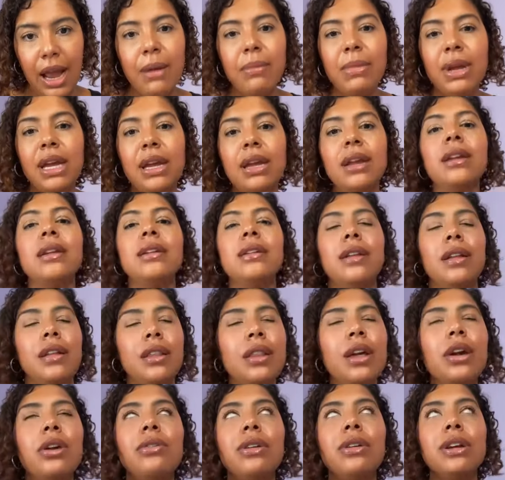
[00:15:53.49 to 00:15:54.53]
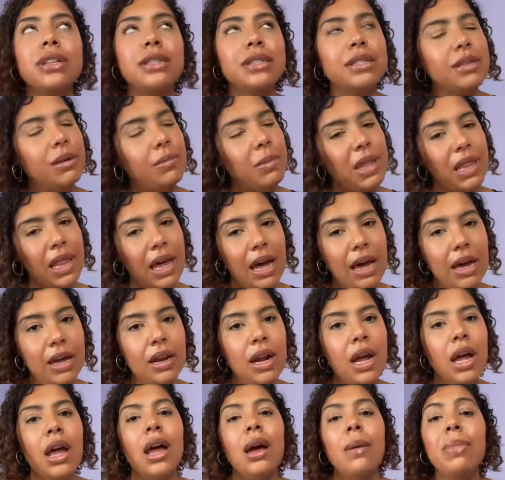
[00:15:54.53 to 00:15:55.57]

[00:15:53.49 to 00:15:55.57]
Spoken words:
I mean, there is some of that,